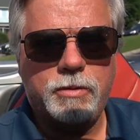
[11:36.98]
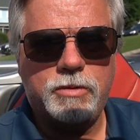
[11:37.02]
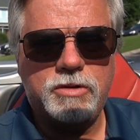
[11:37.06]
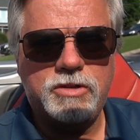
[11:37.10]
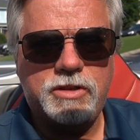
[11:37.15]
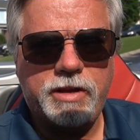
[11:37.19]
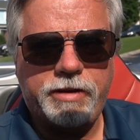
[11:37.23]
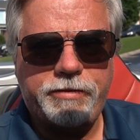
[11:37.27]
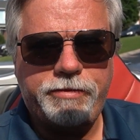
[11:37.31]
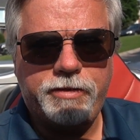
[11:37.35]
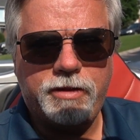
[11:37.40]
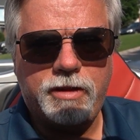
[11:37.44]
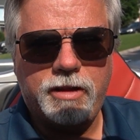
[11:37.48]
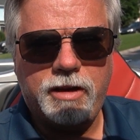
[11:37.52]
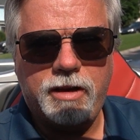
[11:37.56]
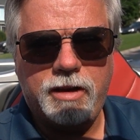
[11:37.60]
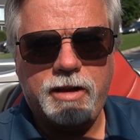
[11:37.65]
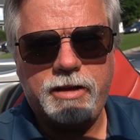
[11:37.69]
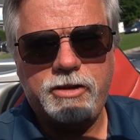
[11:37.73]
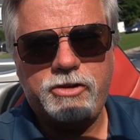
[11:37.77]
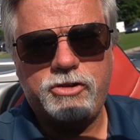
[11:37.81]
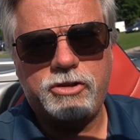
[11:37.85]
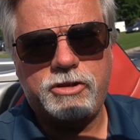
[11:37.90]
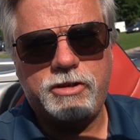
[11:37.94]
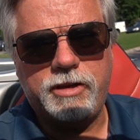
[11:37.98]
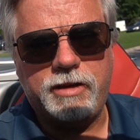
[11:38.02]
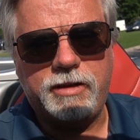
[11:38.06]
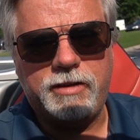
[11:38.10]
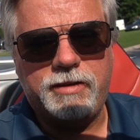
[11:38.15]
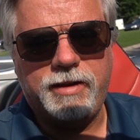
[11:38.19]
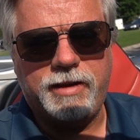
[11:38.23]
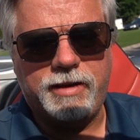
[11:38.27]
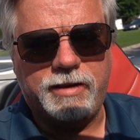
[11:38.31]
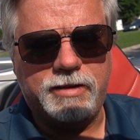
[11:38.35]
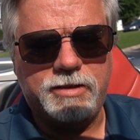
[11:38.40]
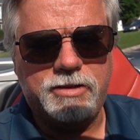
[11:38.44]
that was definitely an interesting
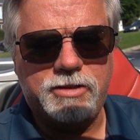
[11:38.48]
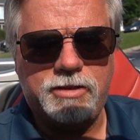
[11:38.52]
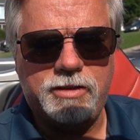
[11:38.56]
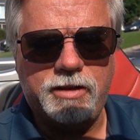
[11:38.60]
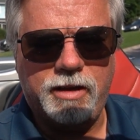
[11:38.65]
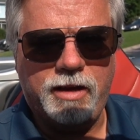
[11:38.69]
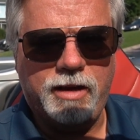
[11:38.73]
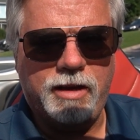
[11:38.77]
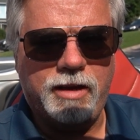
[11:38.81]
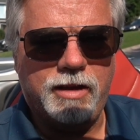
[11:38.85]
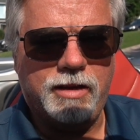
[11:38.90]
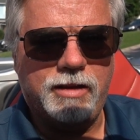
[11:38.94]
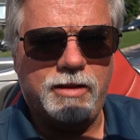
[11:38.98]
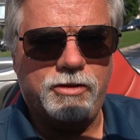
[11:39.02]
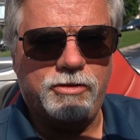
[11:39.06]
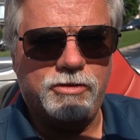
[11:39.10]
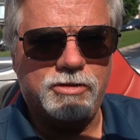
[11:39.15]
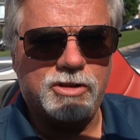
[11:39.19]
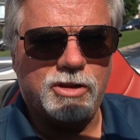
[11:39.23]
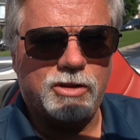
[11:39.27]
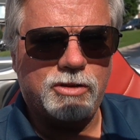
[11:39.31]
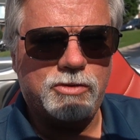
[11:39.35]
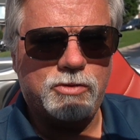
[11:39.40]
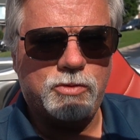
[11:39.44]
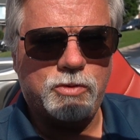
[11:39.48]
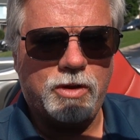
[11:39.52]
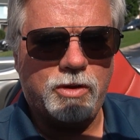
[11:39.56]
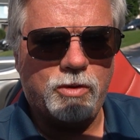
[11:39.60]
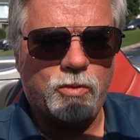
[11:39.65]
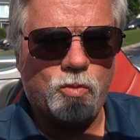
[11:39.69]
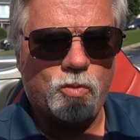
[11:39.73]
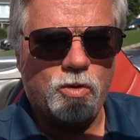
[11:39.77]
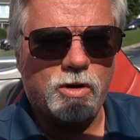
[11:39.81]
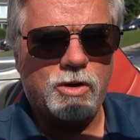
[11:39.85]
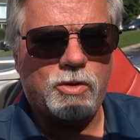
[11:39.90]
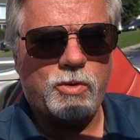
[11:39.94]
test, and the results
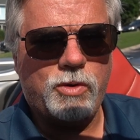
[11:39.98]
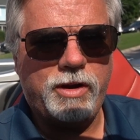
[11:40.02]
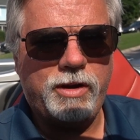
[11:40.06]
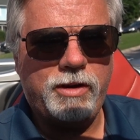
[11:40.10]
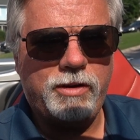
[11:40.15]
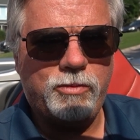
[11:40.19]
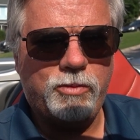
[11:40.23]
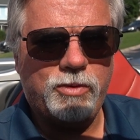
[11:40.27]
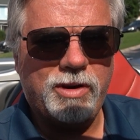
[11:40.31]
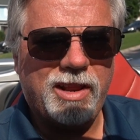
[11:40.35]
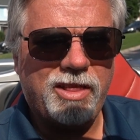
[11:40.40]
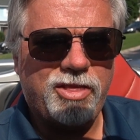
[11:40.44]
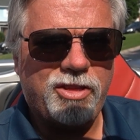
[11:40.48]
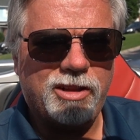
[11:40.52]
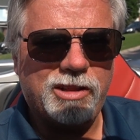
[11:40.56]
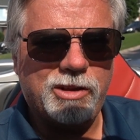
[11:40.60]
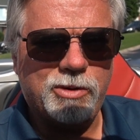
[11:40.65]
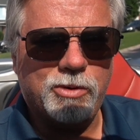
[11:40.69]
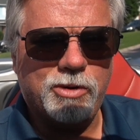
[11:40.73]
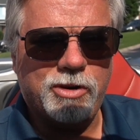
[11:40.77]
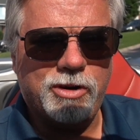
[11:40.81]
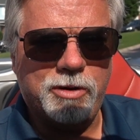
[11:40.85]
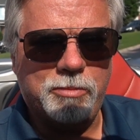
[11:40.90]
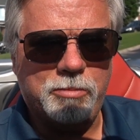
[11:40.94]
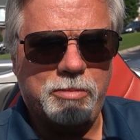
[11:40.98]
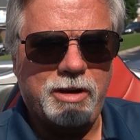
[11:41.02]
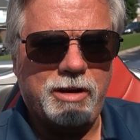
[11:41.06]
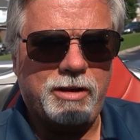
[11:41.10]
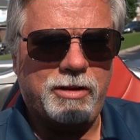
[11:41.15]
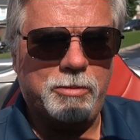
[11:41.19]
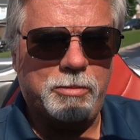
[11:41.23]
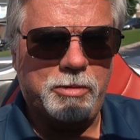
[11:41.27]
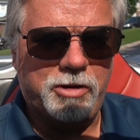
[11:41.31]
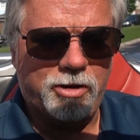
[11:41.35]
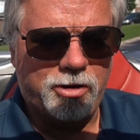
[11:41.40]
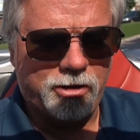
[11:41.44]
weren't quite what I thought they were going to be,
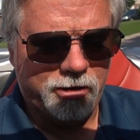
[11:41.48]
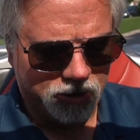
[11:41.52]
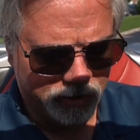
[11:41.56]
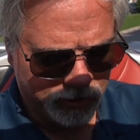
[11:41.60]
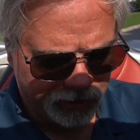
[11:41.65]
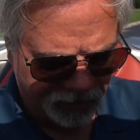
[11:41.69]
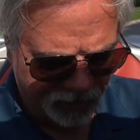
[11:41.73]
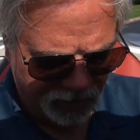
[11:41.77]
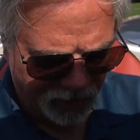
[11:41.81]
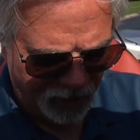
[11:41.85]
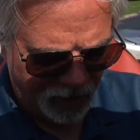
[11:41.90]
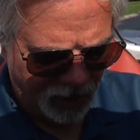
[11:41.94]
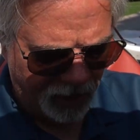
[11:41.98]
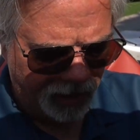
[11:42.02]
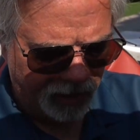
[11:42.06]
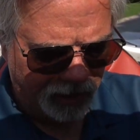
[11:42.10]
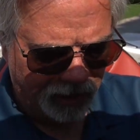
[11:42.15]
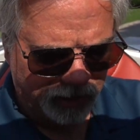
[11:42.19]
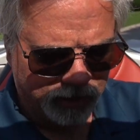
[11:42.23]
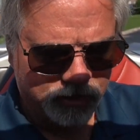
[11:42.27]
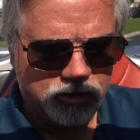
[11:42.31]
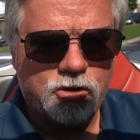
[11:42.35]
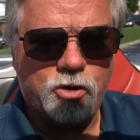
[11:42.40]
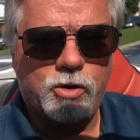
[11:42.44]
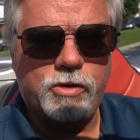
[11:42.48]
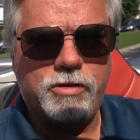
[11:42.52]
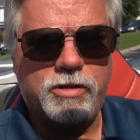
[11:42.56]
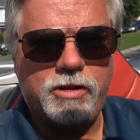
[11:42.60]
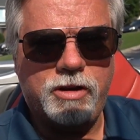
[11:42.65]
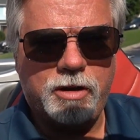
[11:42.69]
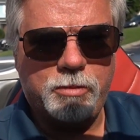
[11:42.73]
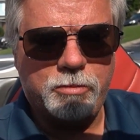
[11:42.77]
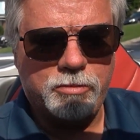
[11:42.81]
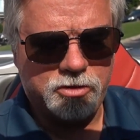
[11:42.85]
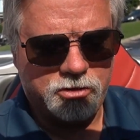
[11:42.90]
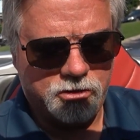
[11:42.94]
to be honest. Let's go over the
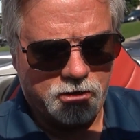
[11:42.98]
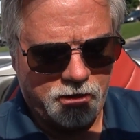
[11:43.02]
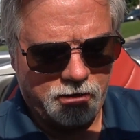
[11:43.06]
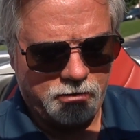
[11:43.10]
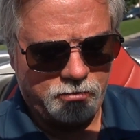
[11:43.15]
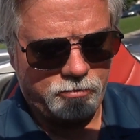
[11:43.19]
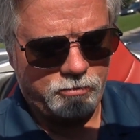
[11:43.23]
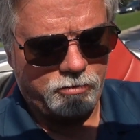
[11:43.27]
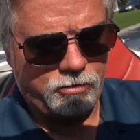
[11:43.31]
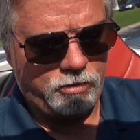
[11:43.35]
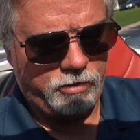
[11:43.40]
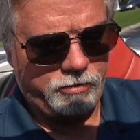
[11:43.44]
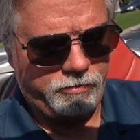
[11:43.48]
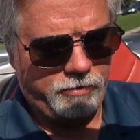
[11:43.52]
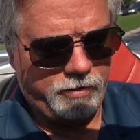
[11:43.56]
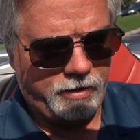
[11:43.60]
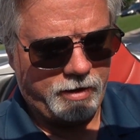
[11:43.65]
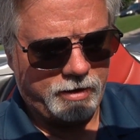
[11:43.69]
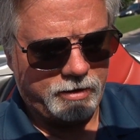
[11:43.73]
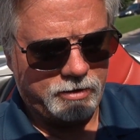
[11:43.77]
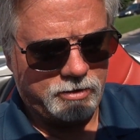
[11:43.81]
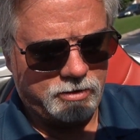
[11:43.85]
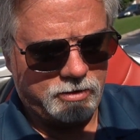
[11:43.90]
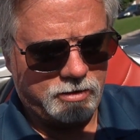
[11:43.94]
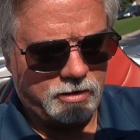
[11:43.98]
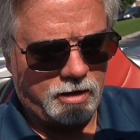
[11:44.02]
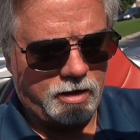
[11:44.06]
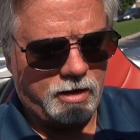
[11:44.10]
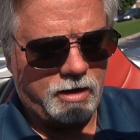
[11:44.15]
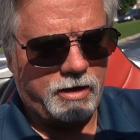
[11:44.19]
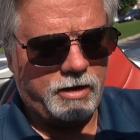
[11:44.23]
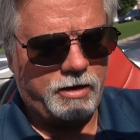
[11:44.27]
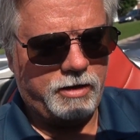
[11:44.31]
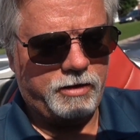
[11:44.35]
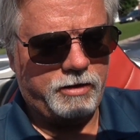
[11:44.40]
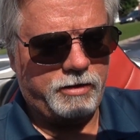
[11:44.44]
numbers again really fast.
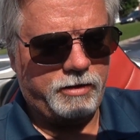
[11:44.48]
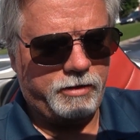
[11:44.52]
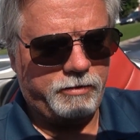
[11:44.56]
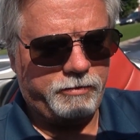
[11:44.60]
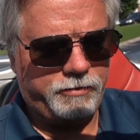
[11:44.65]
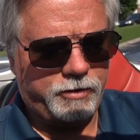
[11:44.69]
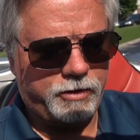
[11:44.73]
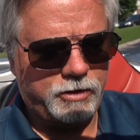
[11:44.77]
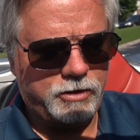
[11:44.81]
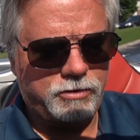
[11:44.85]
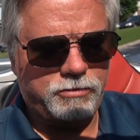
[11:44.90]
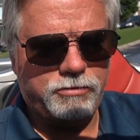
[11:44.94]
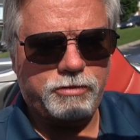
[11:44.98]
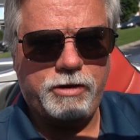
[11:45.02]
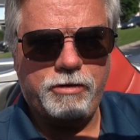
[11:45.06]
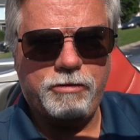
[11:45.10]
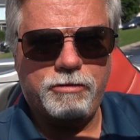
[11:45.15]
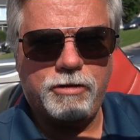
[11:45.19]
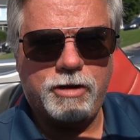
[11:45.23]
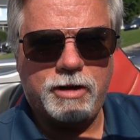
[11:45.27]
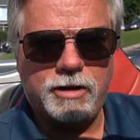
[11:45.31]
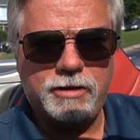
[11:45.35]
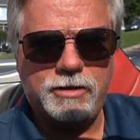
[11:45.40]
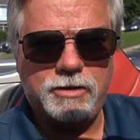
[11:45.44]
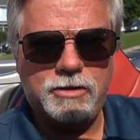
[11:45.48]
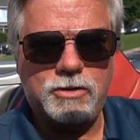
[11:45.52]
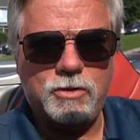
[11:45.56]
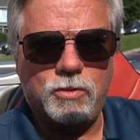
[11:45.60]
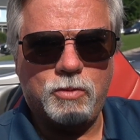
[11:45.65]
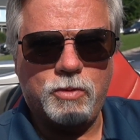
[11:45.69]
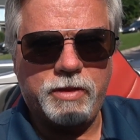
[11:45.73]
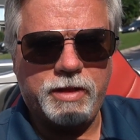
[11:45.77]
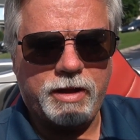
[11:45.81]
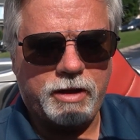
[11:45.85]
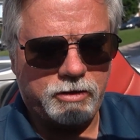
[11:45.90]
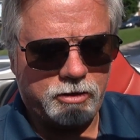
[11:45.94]
The first 3 runs
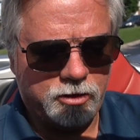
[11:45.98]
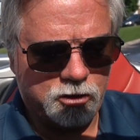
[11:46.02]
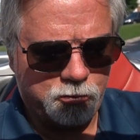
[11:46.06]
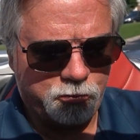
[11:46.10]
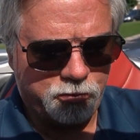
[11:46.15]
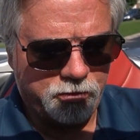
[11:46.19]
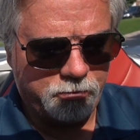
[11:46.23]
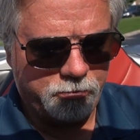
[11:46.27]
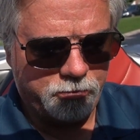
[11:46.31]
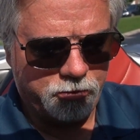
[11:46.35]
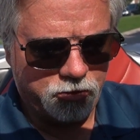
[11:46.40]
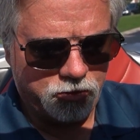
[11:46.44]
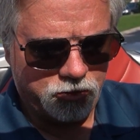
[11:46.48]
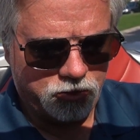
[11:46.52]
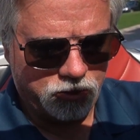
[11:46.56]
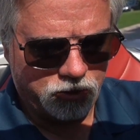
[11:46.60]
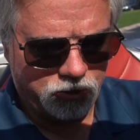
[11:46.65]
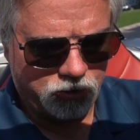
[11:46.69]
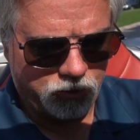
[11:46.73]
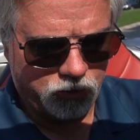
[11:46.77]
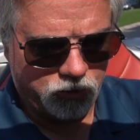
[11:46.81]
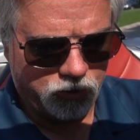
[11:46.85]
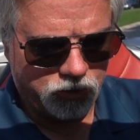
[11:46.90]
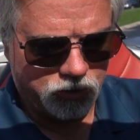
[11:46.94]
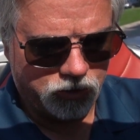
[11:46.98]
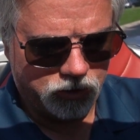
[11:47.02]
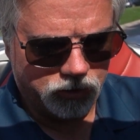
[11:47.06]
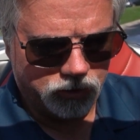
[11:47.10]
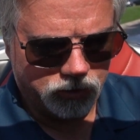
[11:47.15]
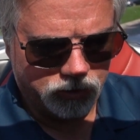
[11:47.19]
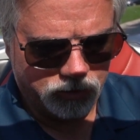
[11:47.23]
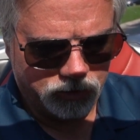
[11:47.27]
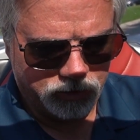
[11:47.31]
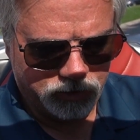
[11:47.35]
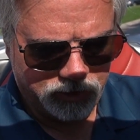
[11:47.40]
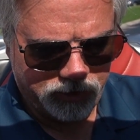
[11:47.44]
without the sprint booster
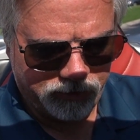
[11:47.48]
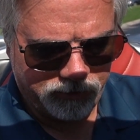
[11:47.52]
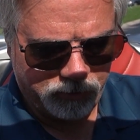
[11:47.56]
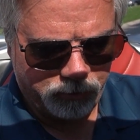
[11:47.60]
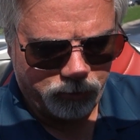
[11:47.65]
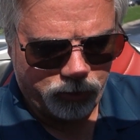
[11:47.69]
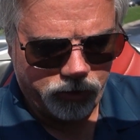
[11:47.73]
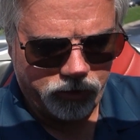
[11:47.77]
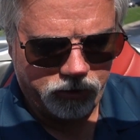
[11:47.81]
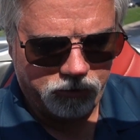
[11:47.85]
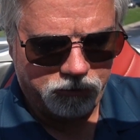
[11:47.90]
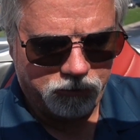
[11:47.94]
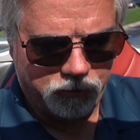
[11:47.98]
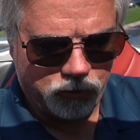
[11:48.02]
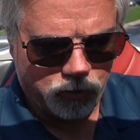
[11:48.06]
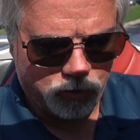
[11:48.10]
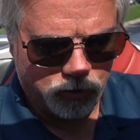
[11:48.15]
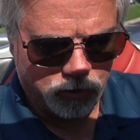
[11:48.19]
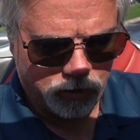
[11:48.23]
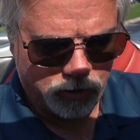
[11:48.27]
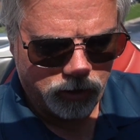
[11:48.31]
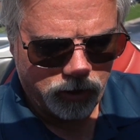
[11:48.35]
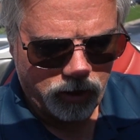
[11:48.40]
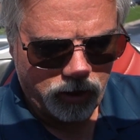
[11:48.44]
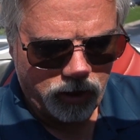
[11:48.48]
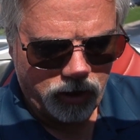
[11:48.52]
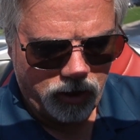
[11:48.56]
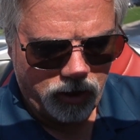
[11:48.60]
were 7.4,